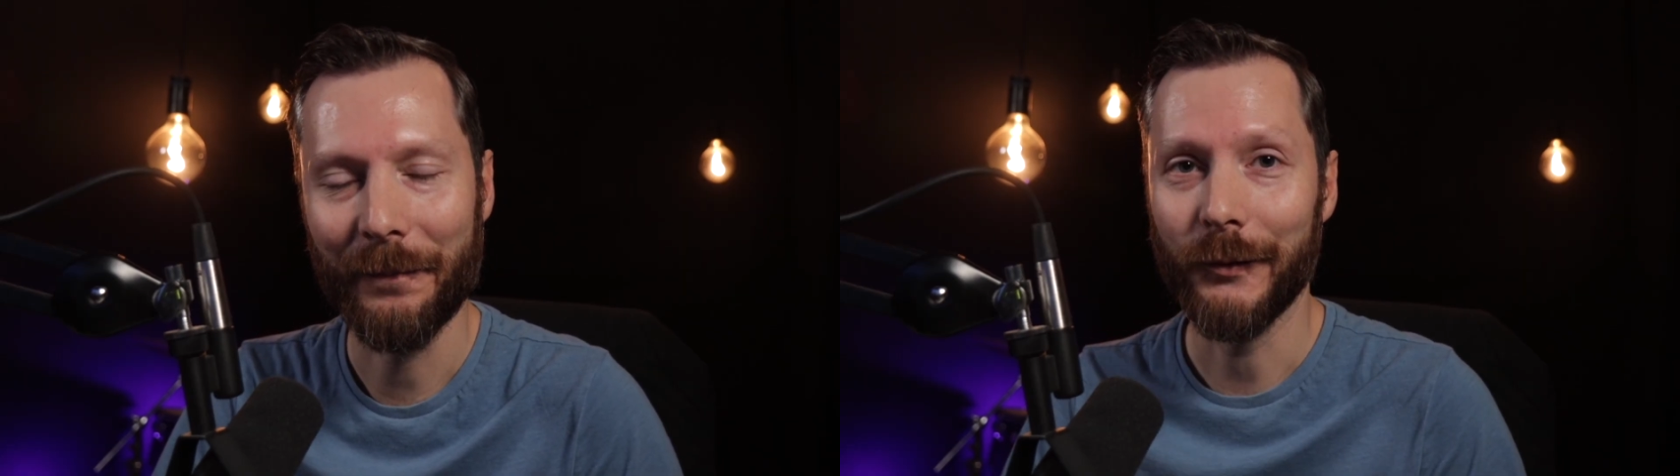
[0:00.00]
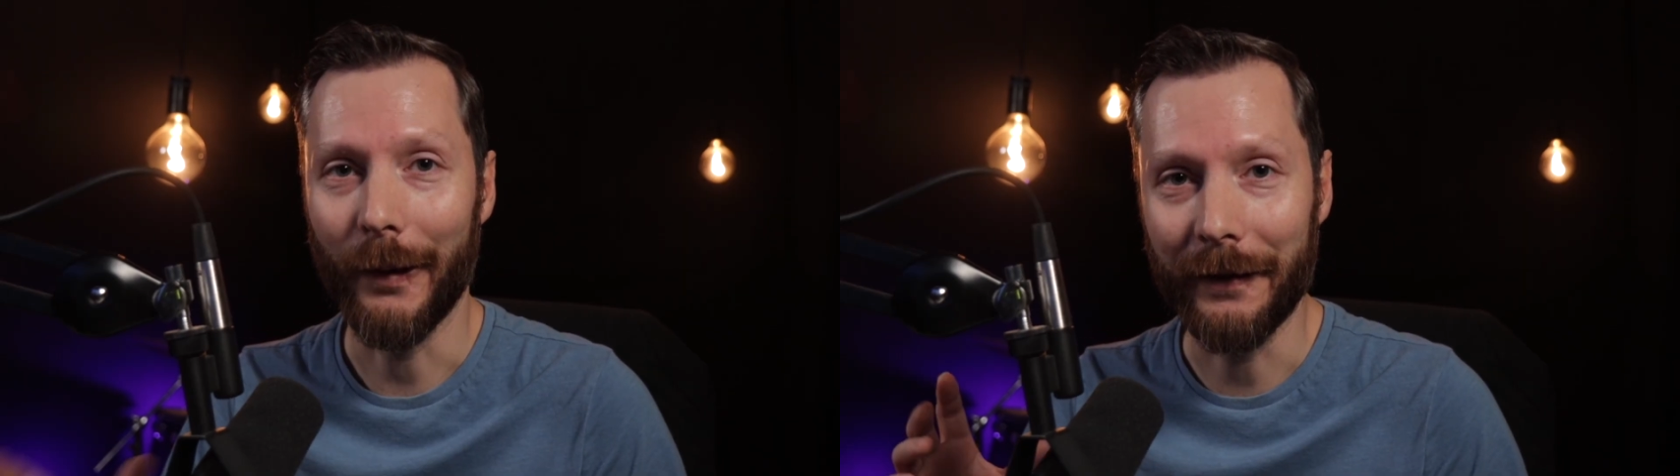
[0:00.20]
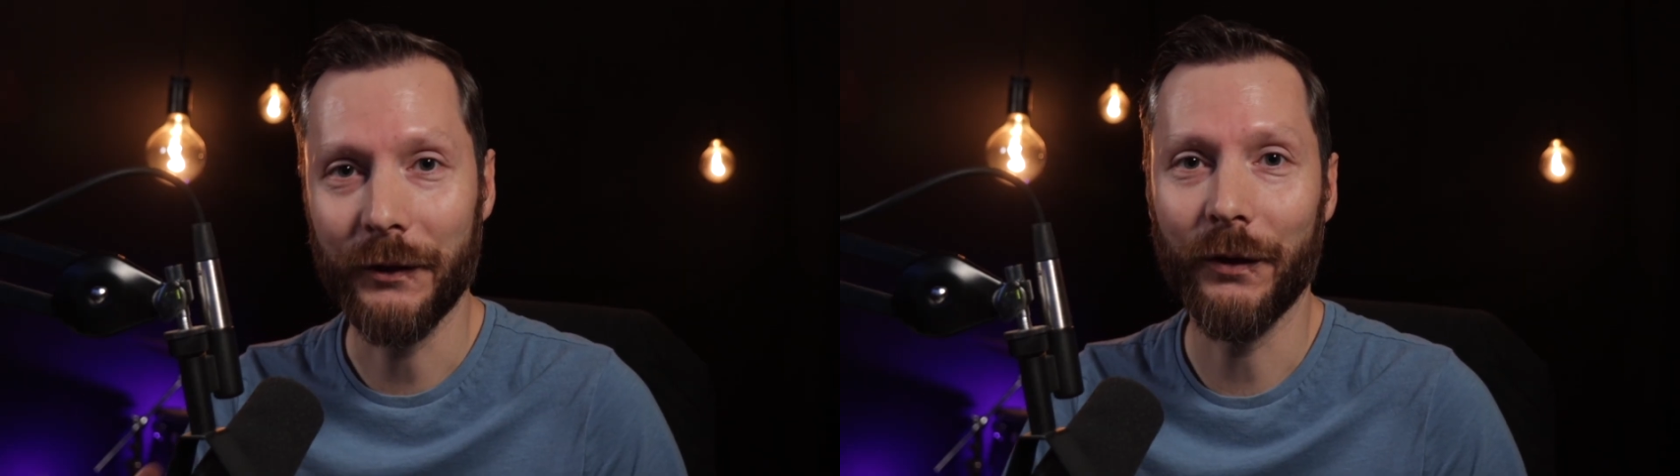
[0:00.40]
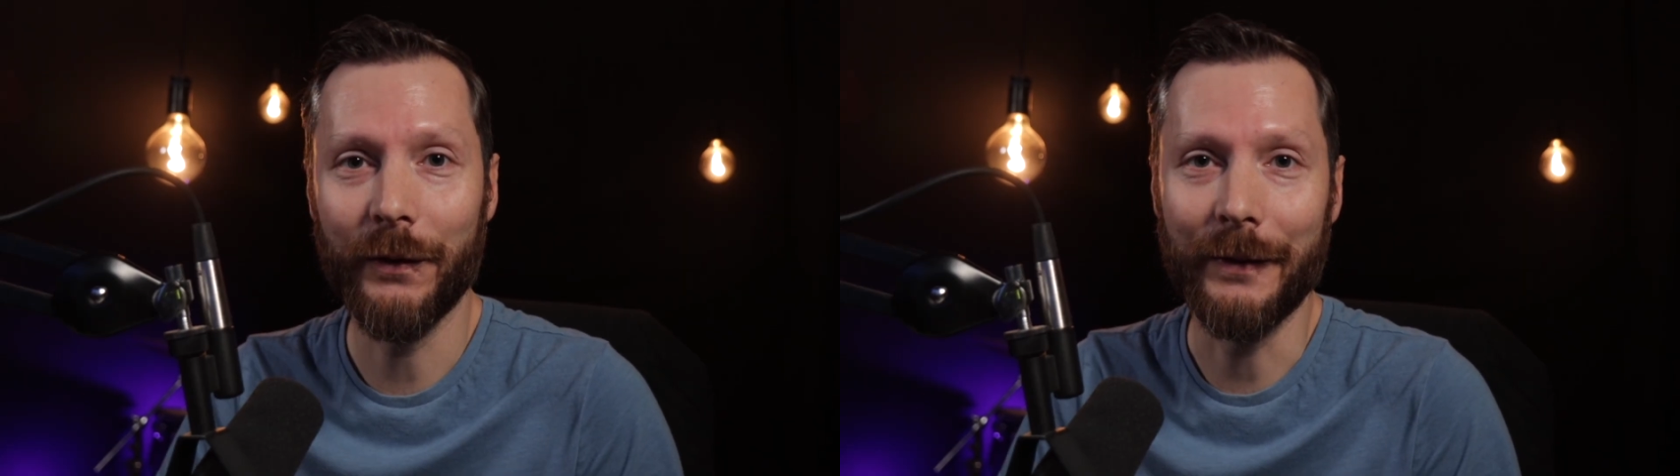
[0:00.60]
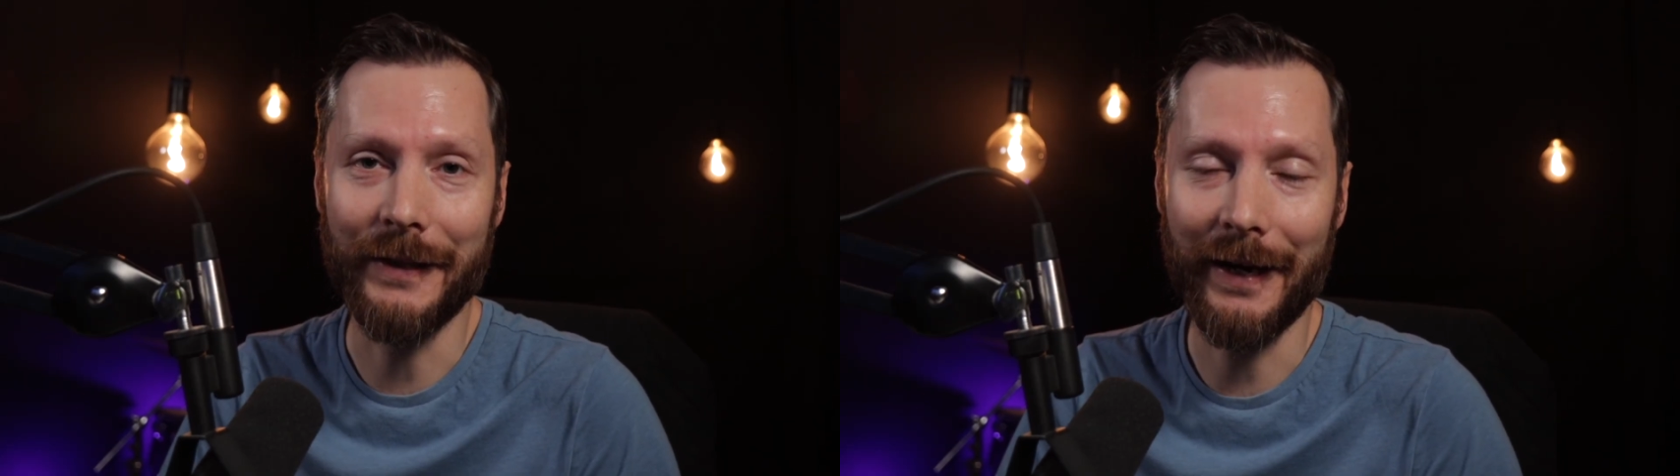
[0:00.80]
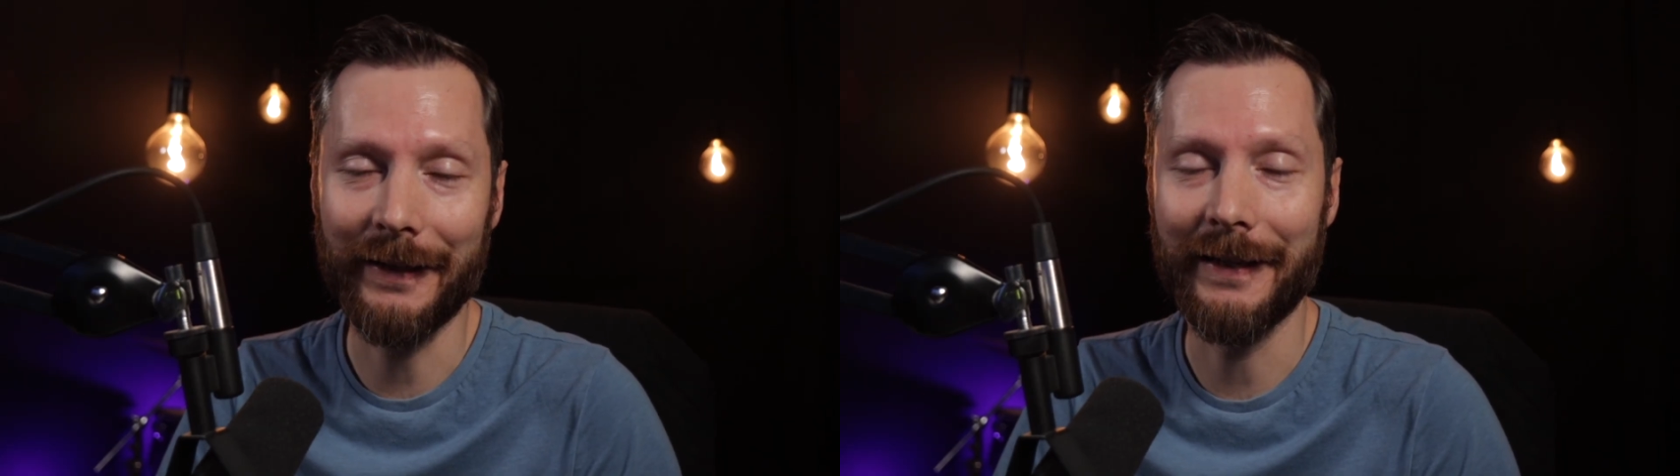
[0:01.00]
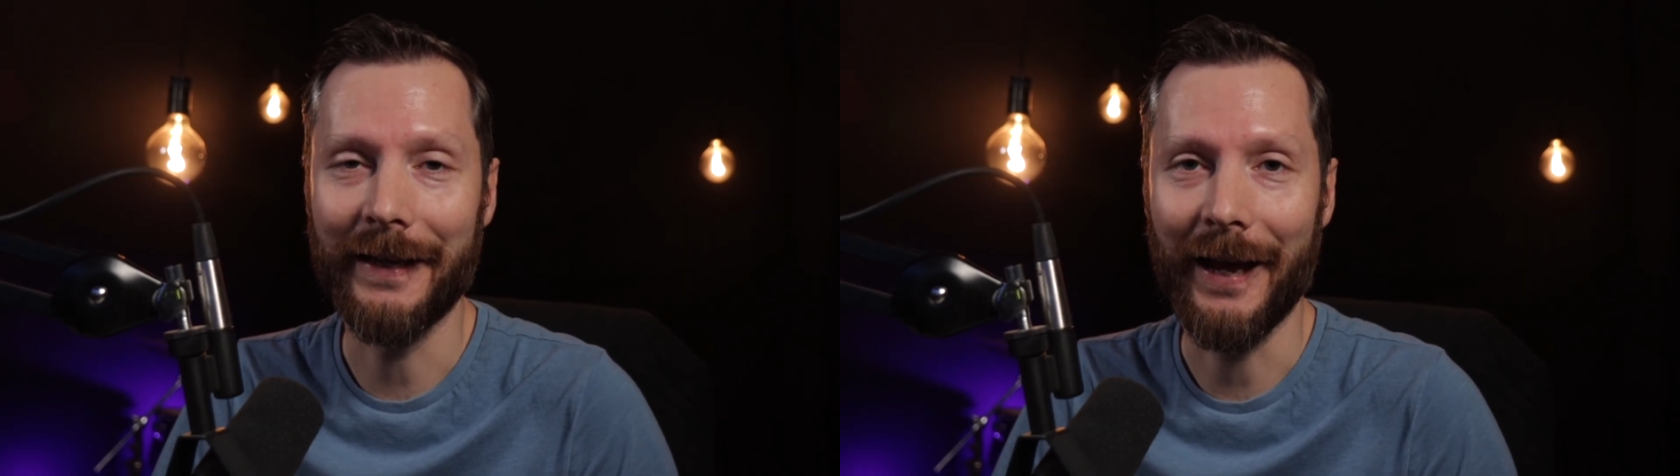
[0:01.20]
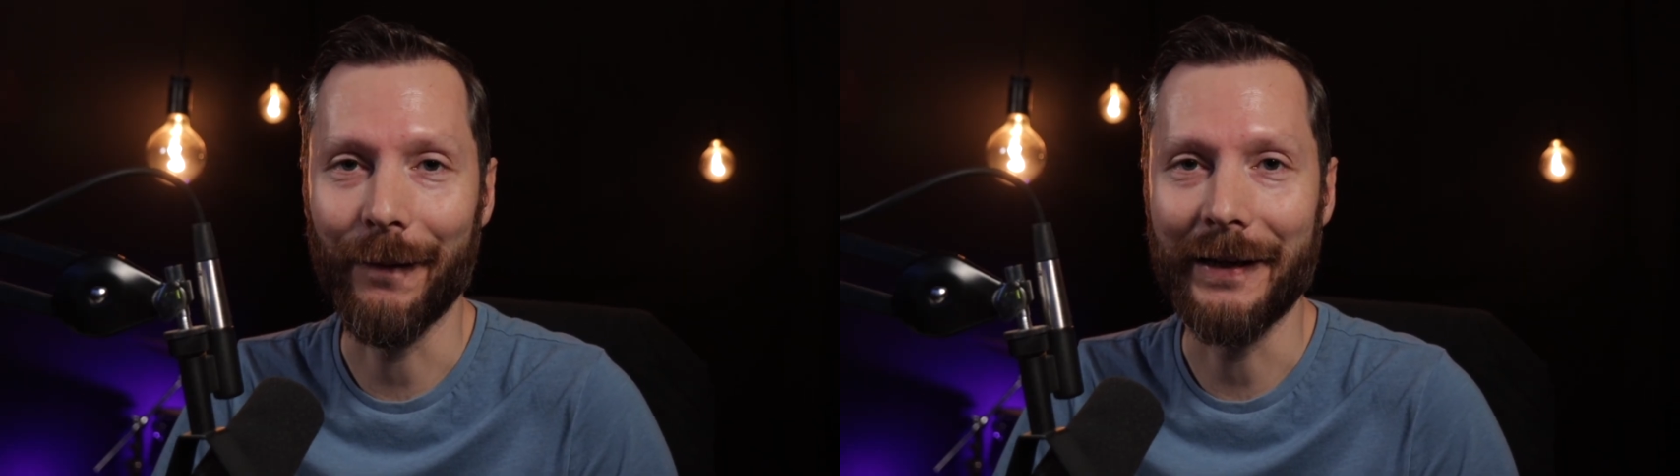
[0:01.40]
So I'm going to show you exactly
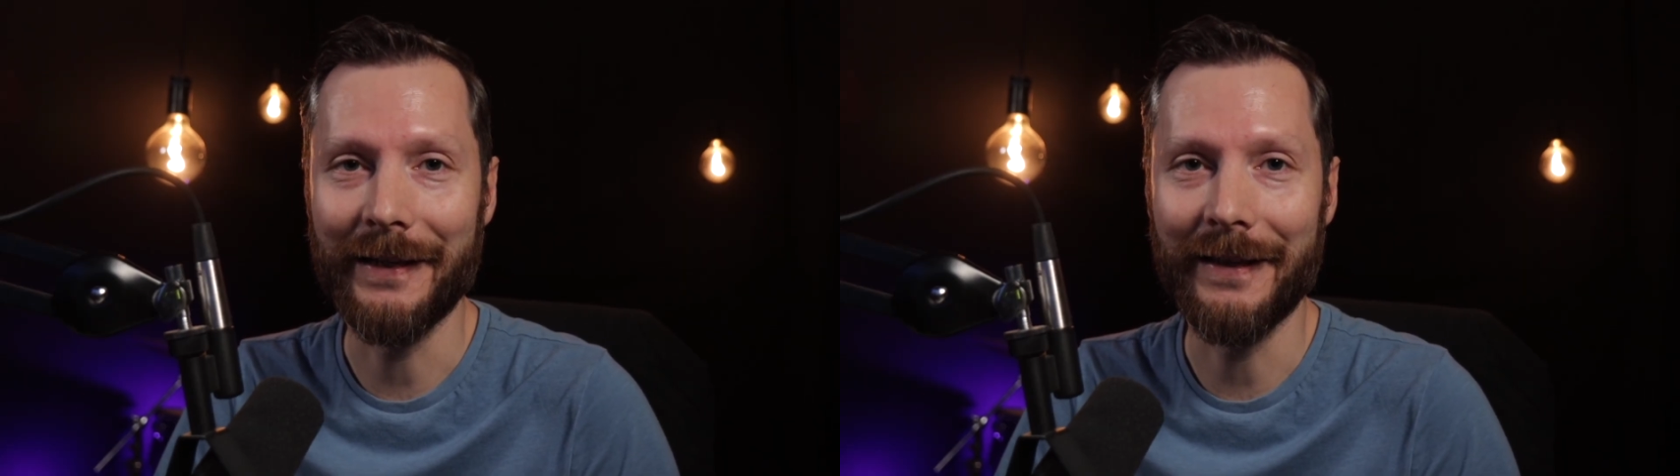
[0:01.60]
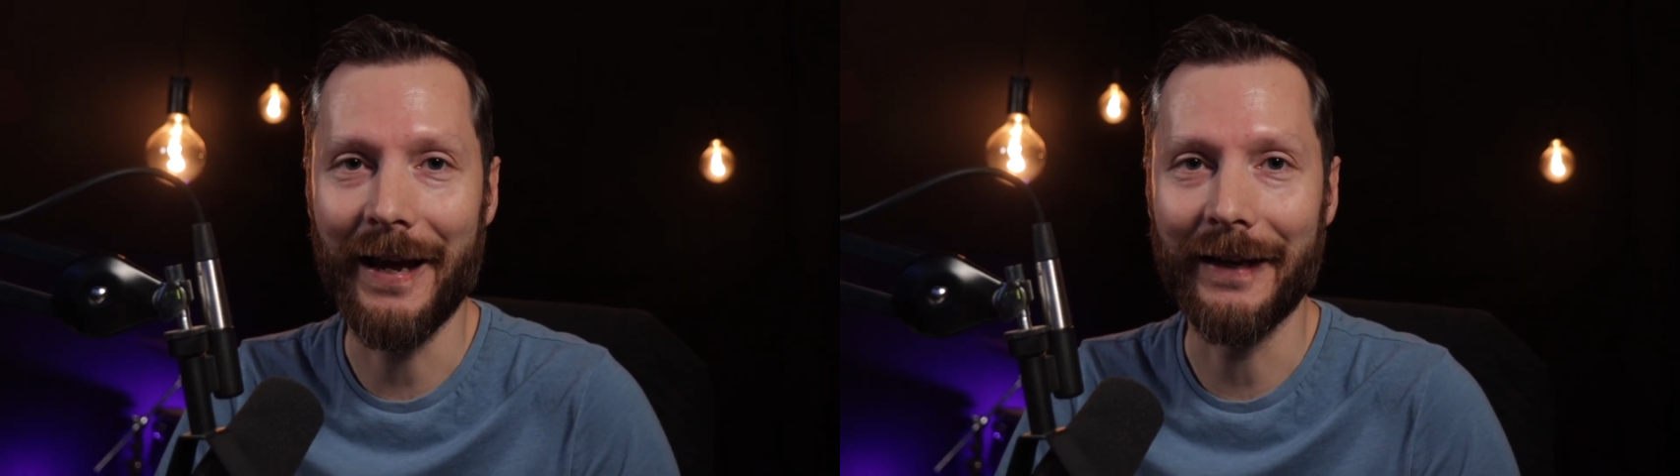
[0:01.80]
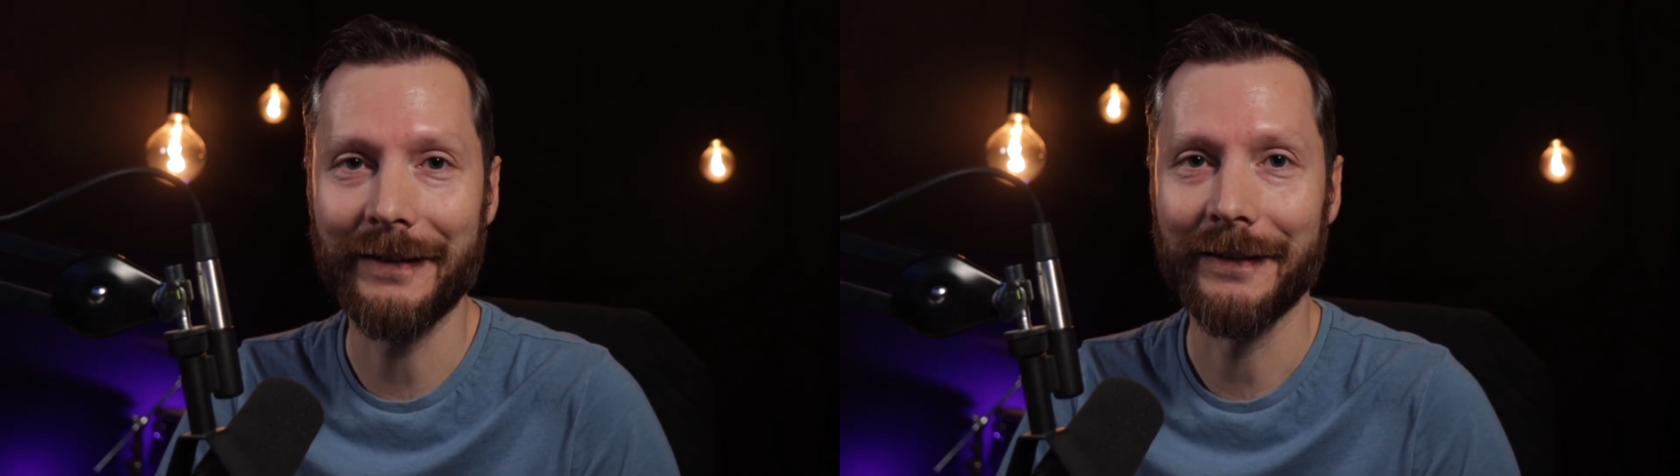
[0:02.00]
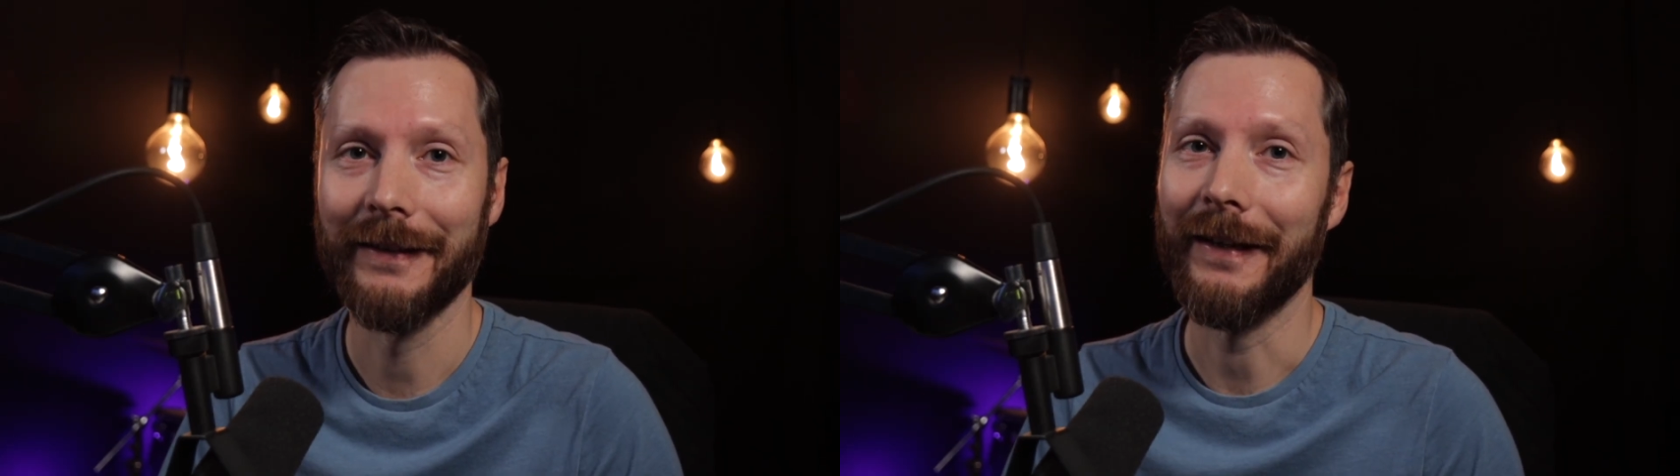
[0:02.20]
how I did that.